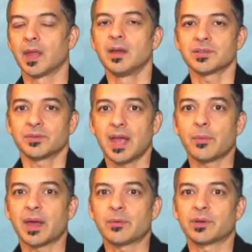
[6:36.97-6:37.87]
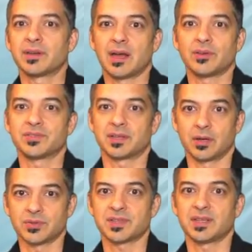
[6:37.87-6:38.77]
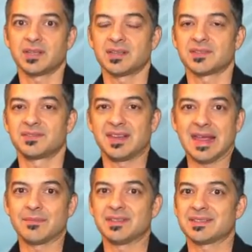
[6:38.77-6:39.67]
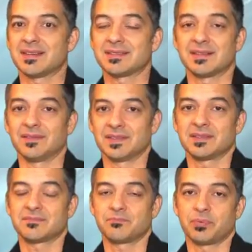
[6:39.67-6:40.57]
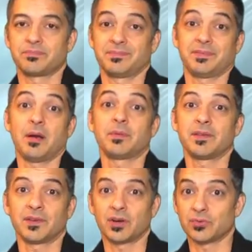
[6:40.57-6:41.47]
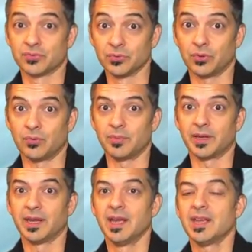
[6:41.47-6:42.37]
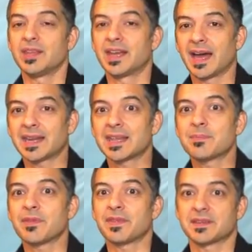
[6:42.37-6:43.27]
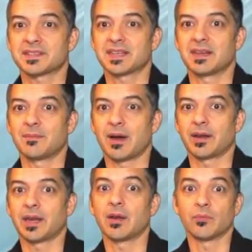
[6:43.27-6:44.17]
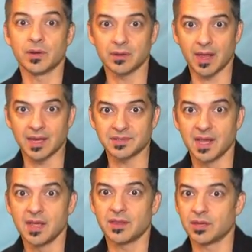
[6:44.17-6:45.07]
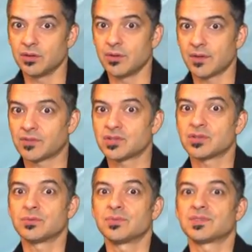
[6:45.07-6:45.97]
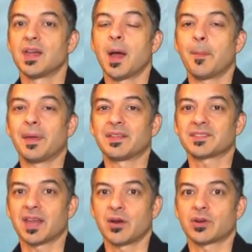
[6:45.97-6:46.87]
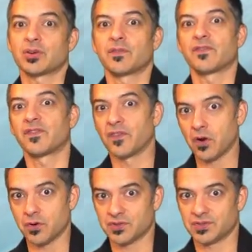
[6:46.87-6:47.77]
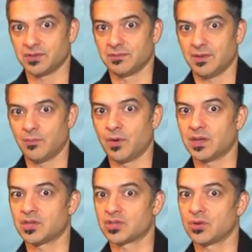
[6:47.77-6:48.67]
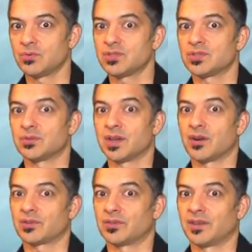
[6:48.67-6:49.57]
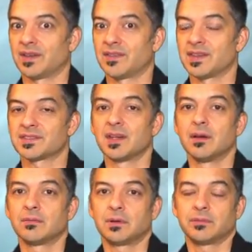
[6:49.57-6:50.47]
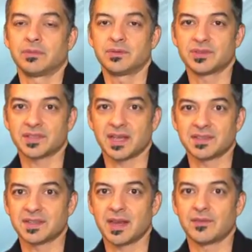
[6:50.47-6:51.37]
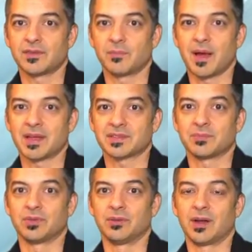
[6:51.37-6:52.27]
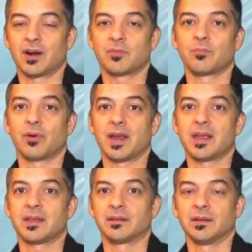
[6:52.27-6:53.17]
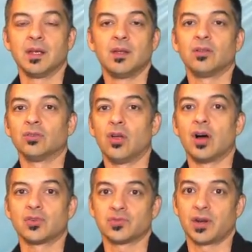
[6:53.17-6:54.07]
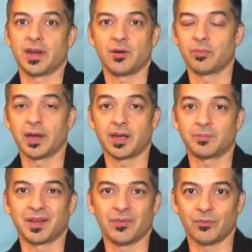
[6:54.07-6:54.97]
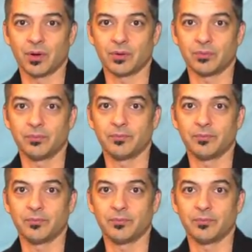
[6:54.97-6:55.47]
So yeah, we got to acknowledge that ghosting is damn insensitive. It's probably even cruel, but you got to keep a thick skin about it and realize that you have to choose a man's character first. And when he shows you character like this, well, you just got saved a possible heartbreak and long drawn-out breakup down the road.